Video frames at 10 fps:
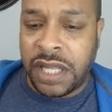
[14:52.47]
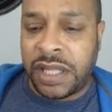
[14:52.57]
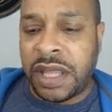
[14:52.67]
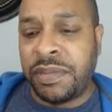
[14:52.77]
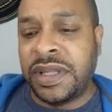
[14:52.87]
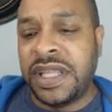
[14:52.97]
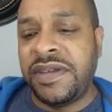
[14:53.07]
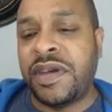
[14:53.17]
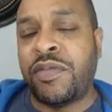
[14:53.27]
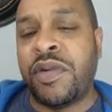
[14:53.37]
They
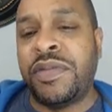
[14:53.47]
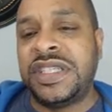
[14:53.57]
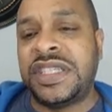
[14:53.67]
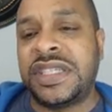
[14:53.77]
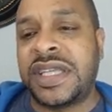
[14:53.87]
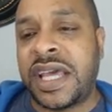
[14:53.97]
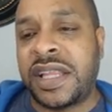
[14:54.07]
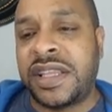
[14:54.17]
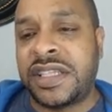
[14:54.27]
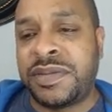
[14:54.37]
believe that when we just
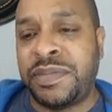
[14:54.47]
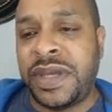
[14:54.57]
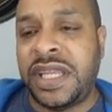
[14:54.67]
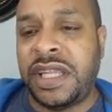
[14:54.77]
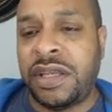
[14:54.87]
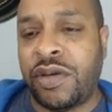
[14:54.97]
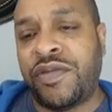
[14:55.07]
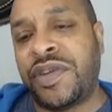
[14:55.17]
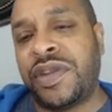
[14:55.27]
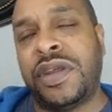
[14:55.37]
had this meeting
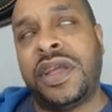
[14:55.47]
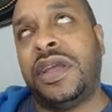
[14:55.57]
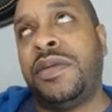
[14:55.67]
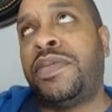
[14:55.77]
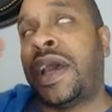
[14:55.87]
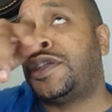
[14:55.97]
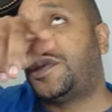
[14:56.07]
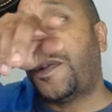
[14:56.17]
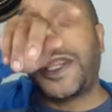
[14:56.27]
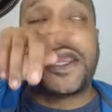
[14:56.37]
over the past
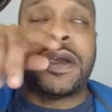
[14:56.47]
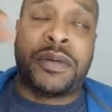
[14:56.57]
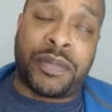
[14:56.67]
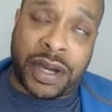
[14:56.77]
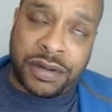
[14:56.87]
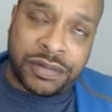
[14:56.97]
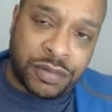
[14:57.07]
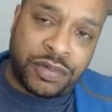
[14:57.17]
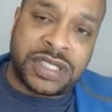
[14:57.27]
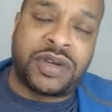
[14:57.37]
week about
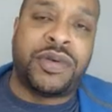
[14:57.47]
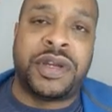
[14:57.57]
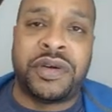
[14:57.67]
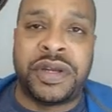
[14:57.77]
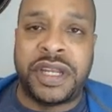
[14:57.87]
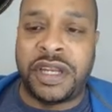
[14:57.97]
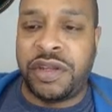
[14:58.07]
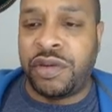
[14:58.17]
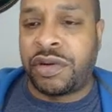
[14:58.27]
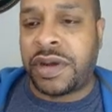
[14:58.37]
what's going on in the
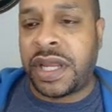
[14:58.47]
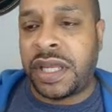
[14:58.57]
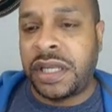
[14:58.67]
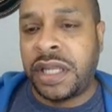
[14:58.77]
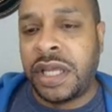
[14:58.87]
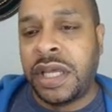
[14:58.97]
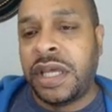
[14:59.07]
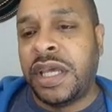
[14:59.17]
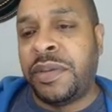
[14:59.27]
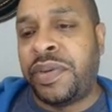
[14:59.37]
Ukraine,
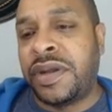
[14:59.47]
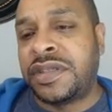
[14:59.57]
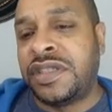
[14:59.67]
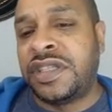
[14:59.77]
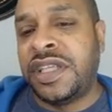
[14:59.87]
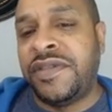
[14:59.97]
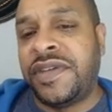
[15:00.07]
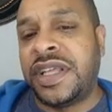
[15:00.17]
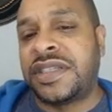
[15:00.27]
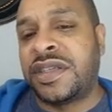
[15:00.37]
in Paris and Geneva,
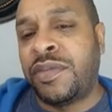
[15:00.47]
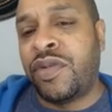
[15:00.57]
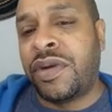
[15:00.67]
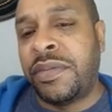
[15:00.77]
that some more